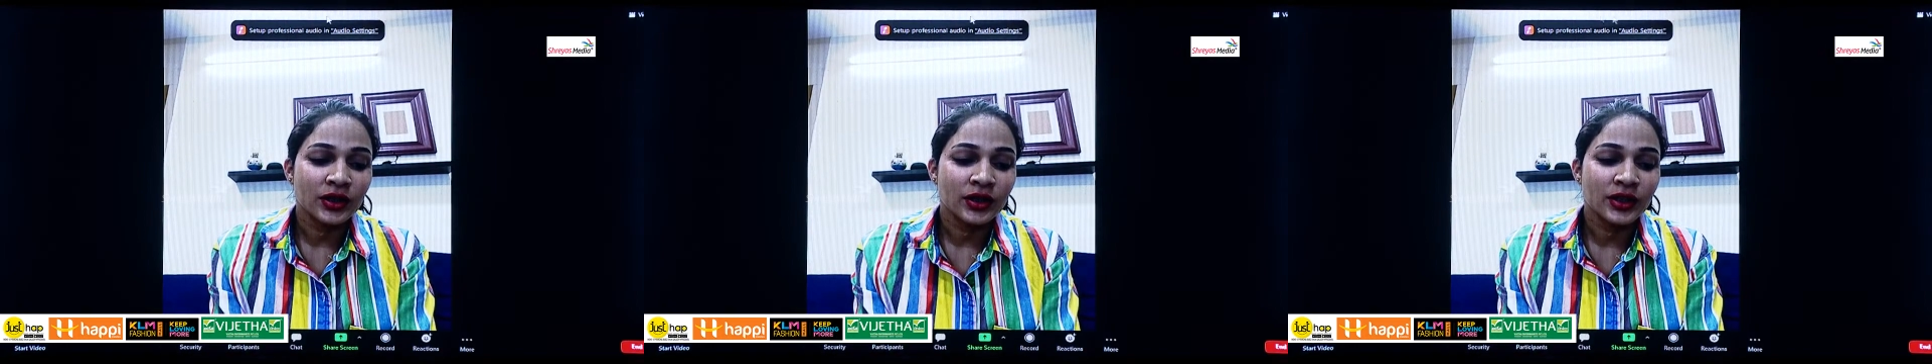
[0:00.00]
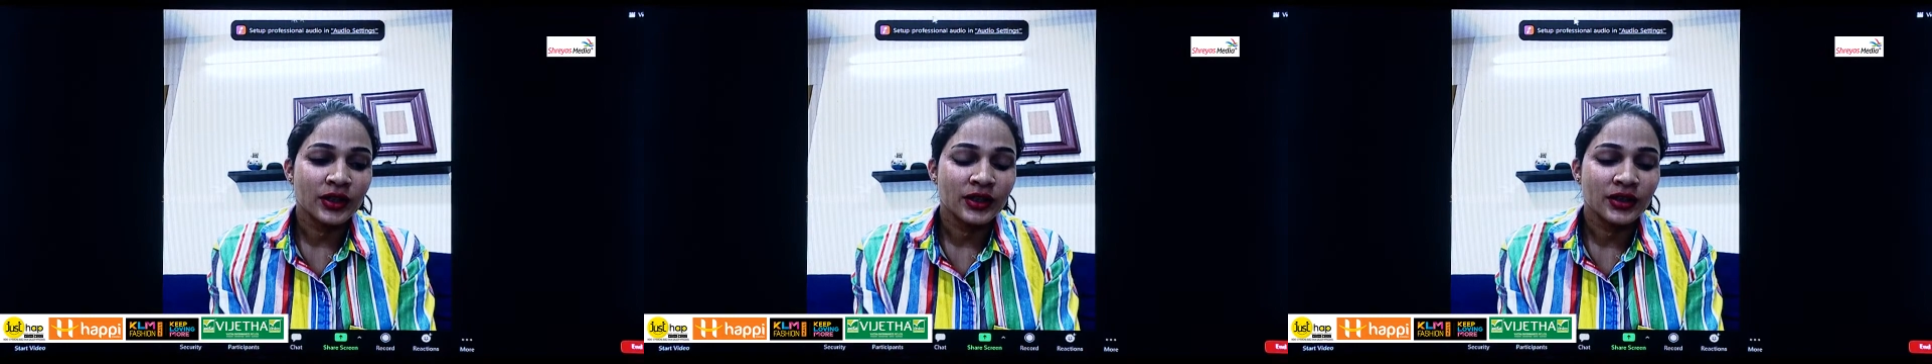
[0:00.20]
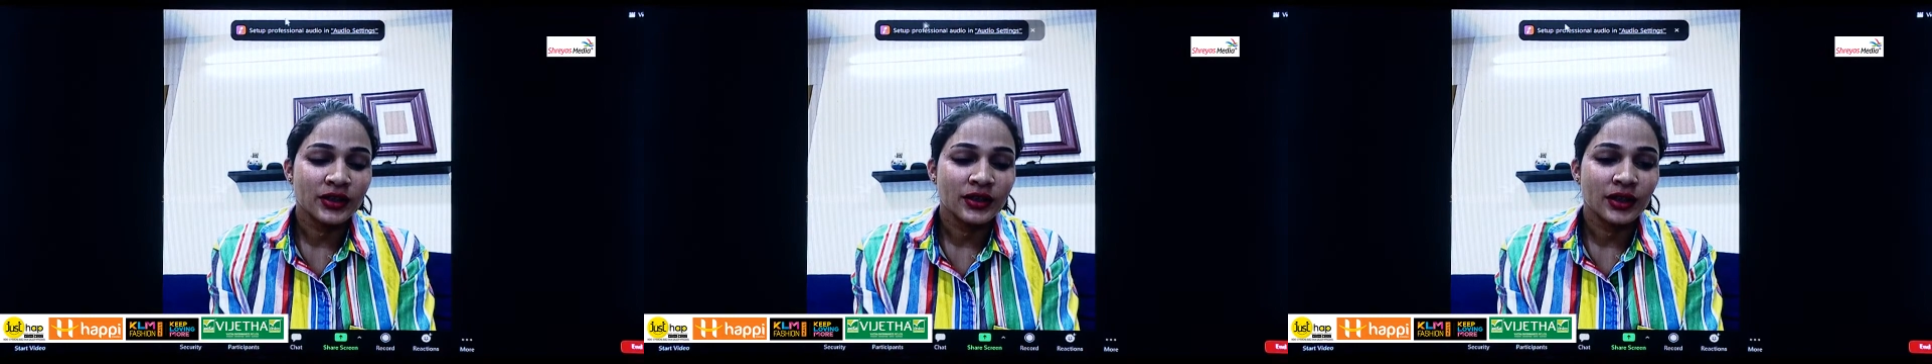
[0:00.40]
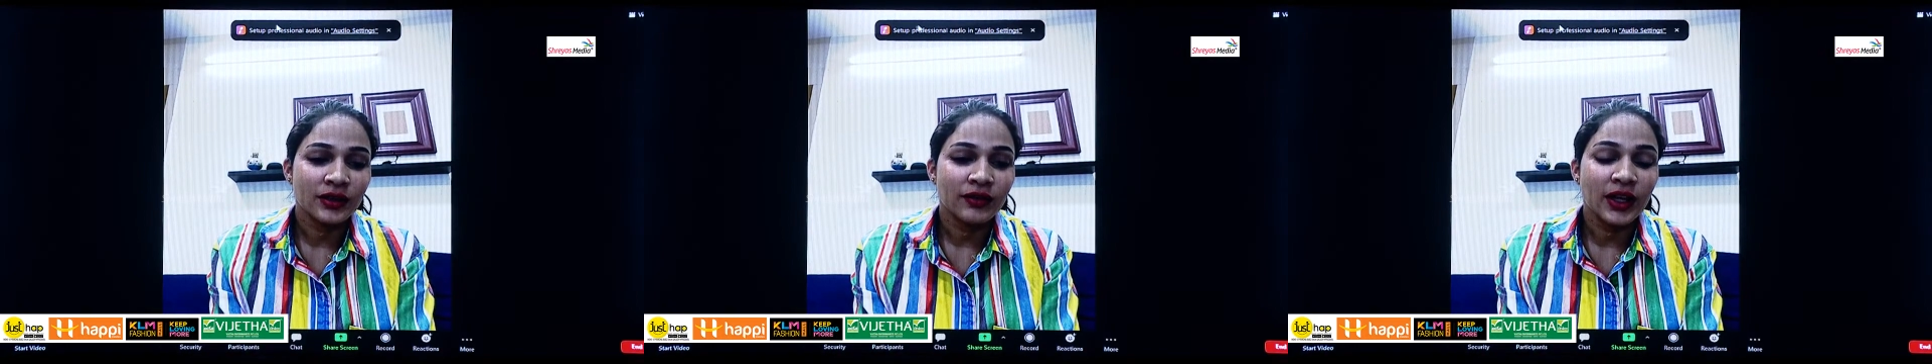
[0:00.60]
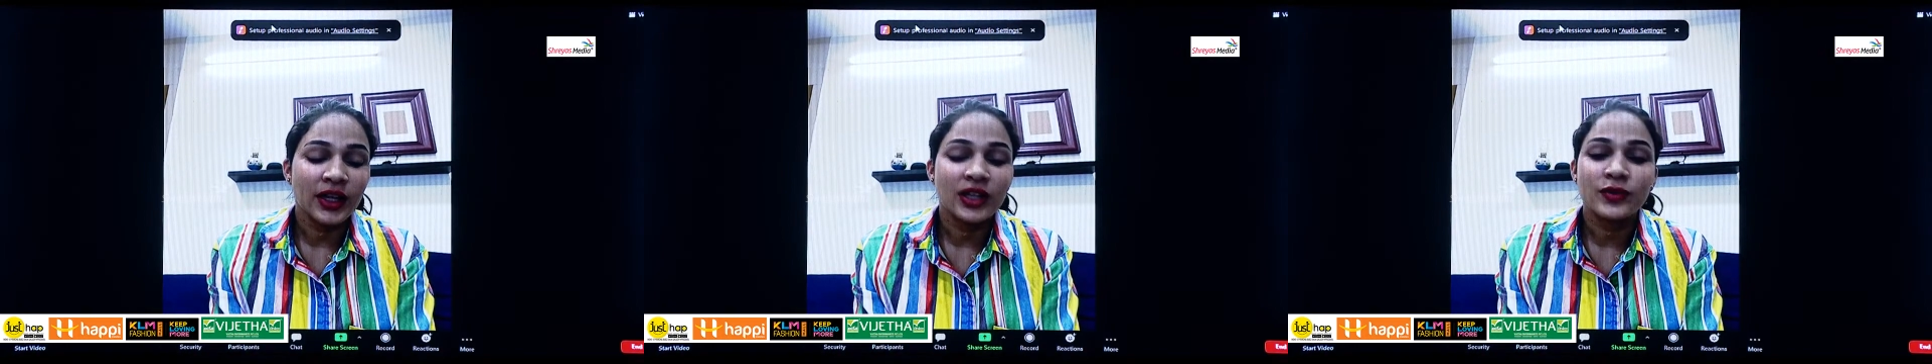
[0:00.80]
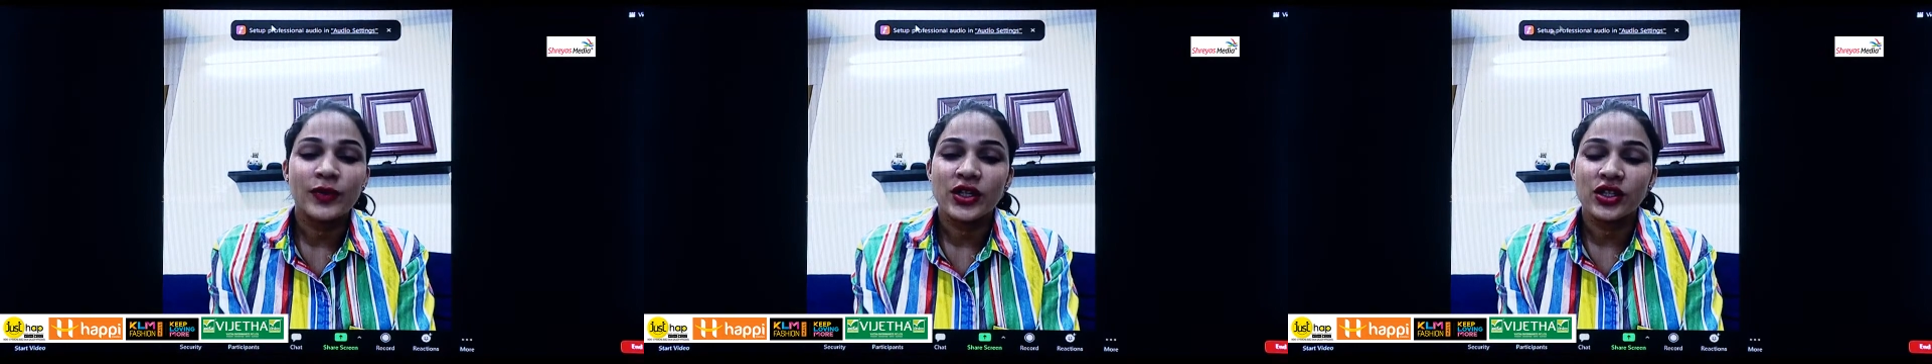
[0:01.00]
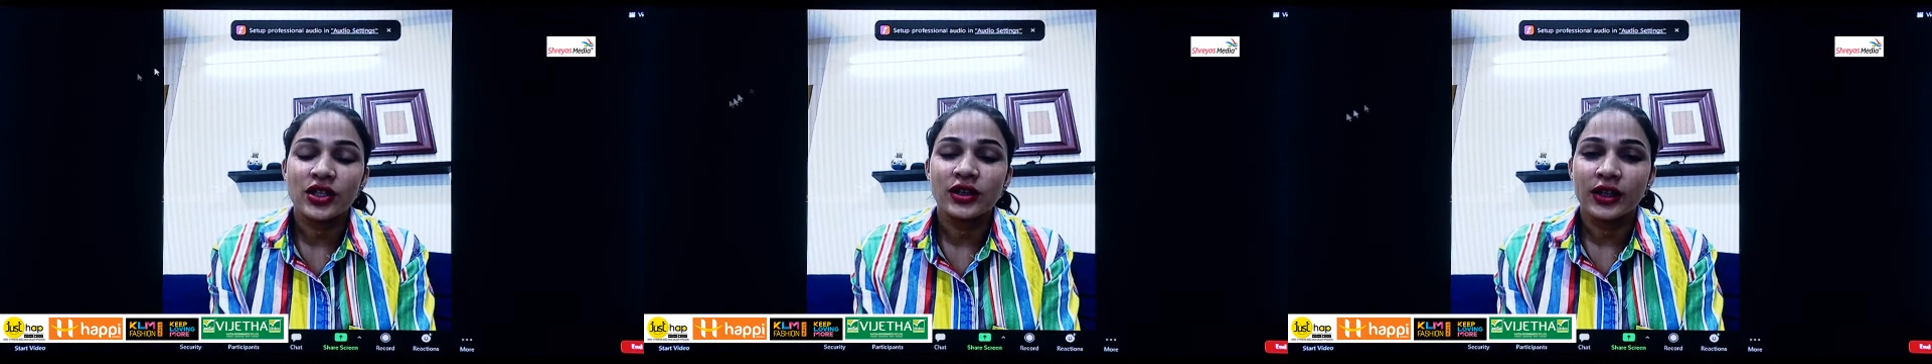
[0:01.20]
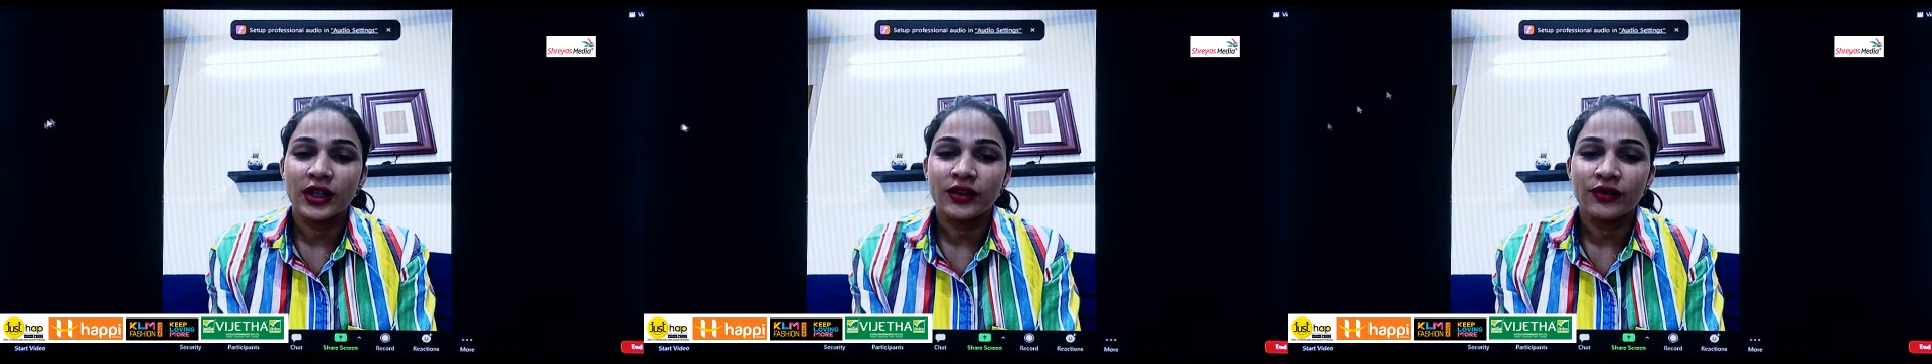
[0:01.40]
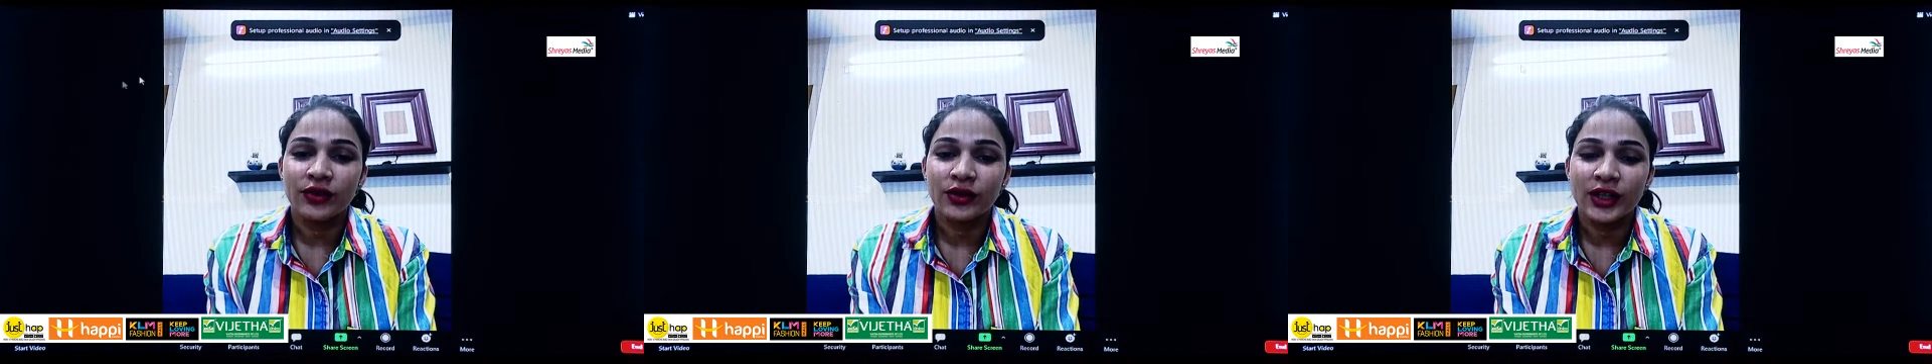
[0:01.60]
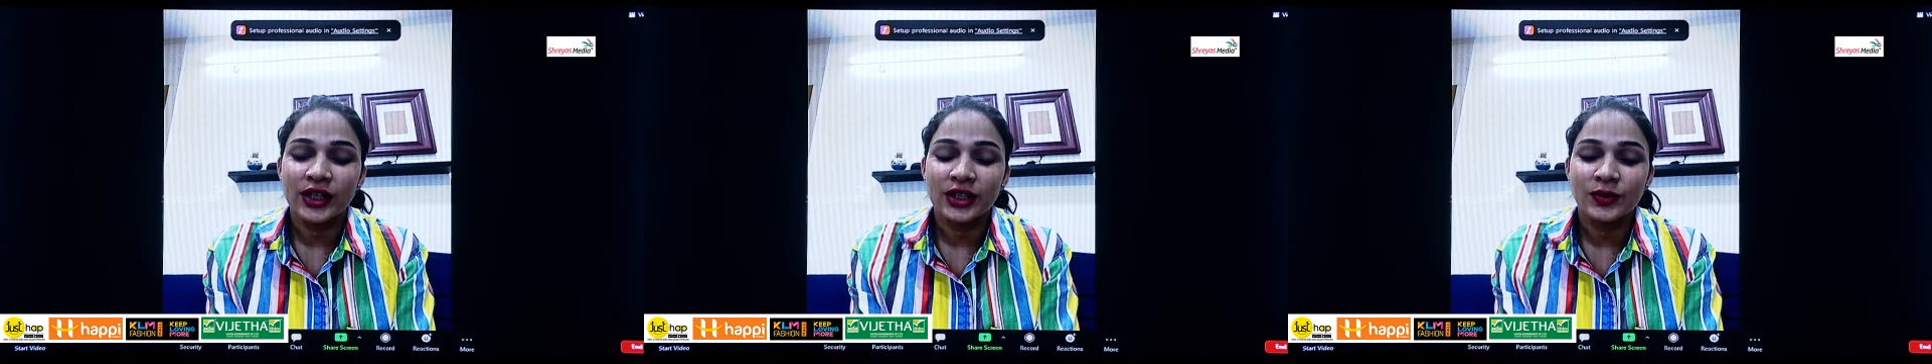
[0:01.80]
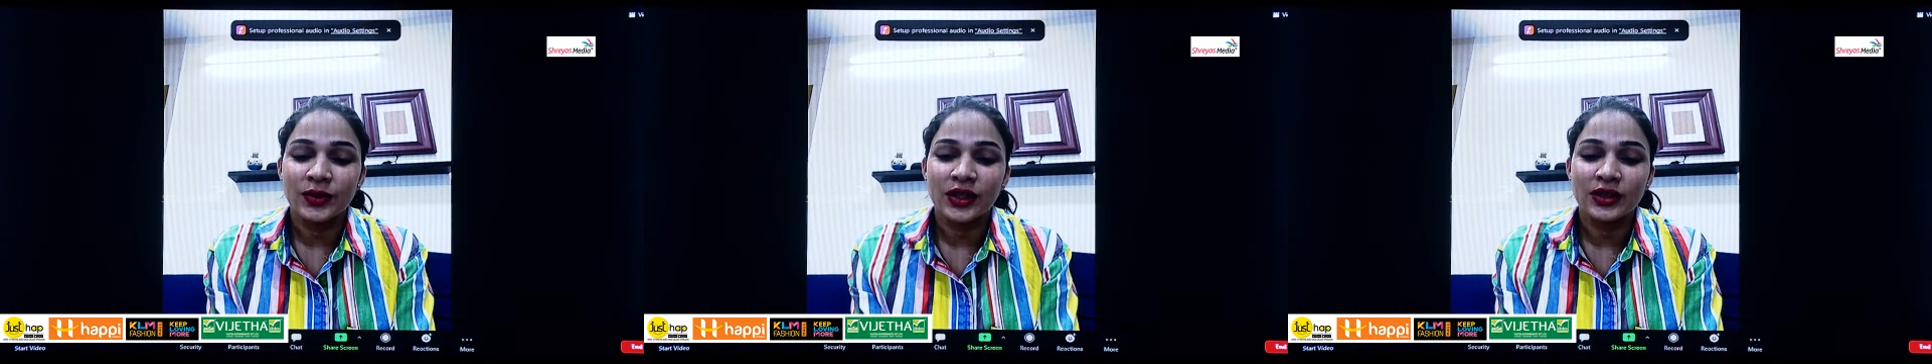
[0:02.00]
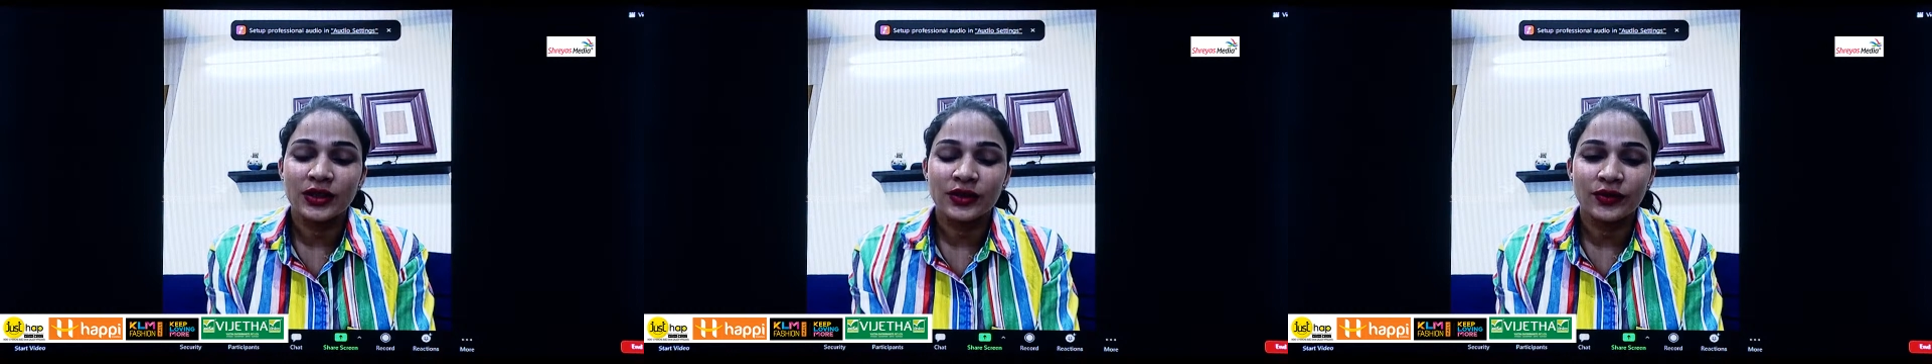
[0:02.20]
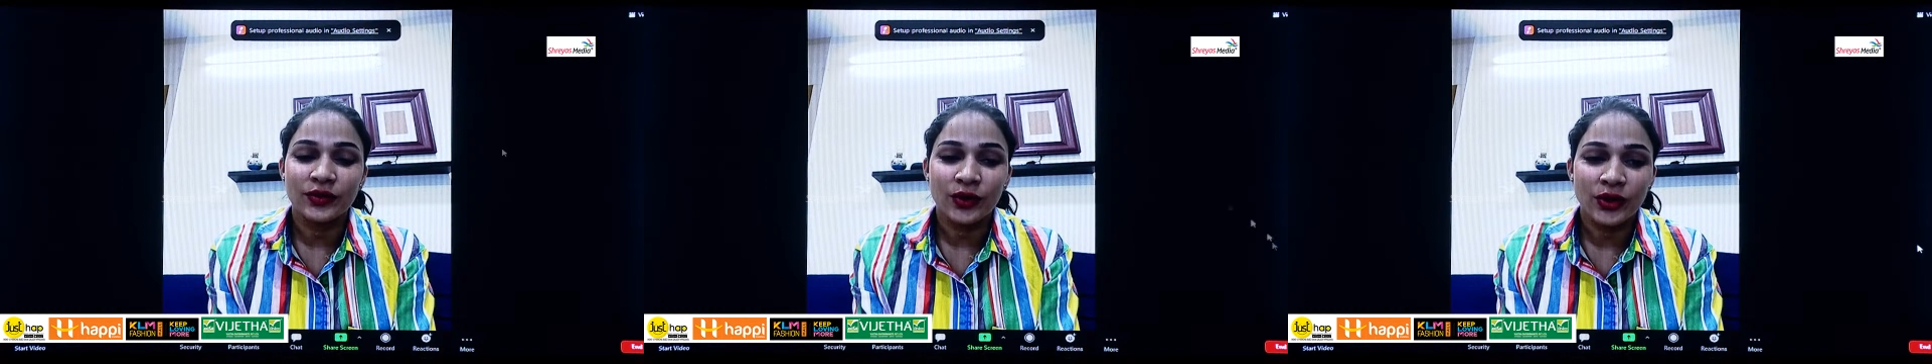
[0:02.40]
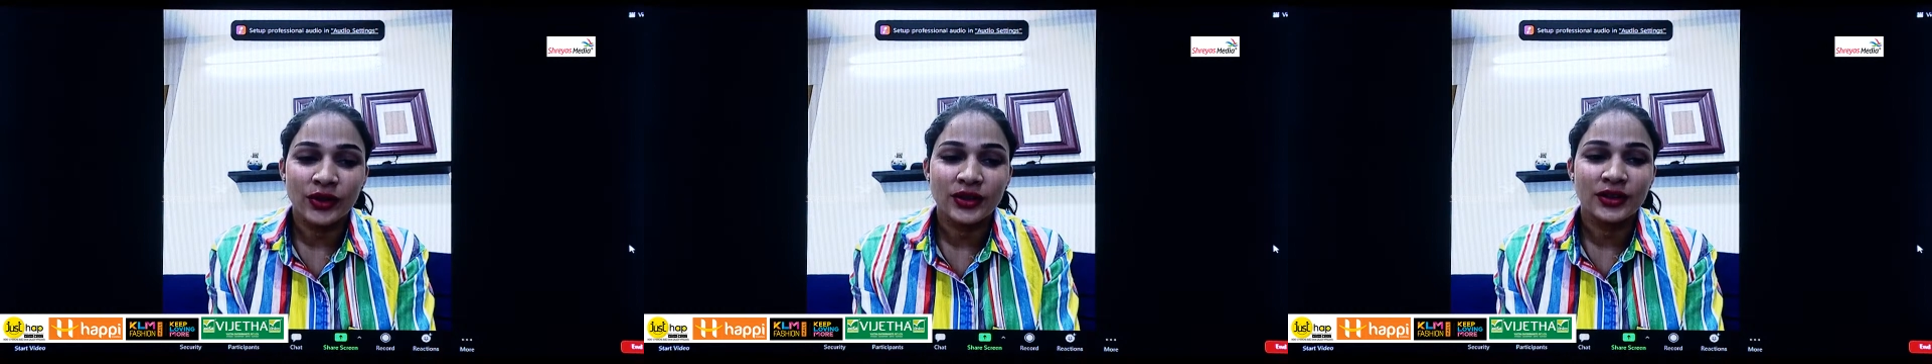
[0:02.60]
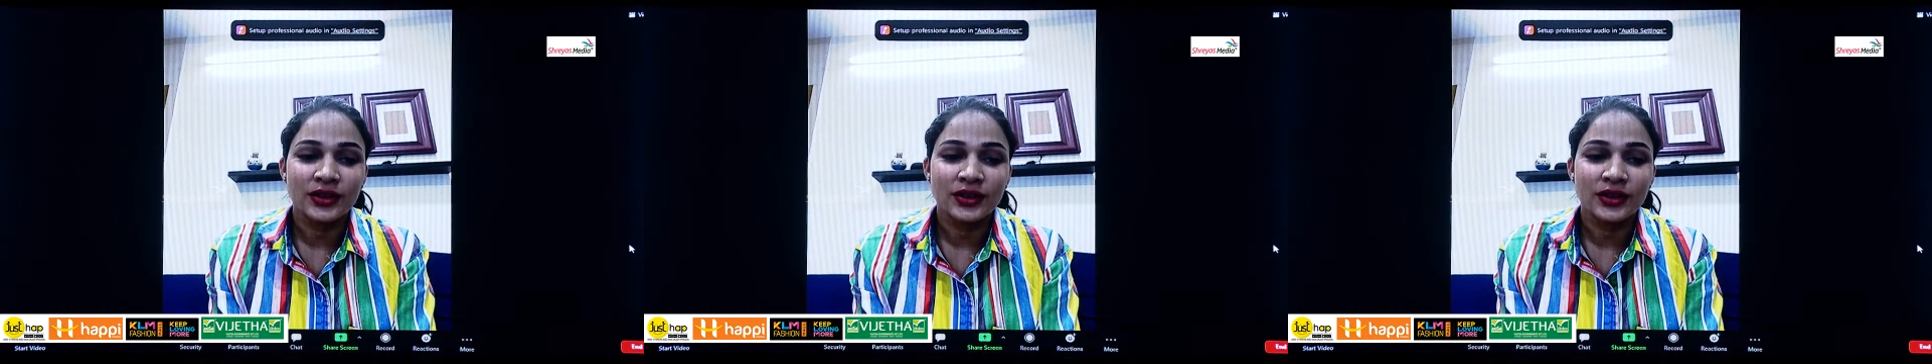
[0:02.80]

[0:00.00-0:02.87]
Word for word: is a very special thing for us because, of course,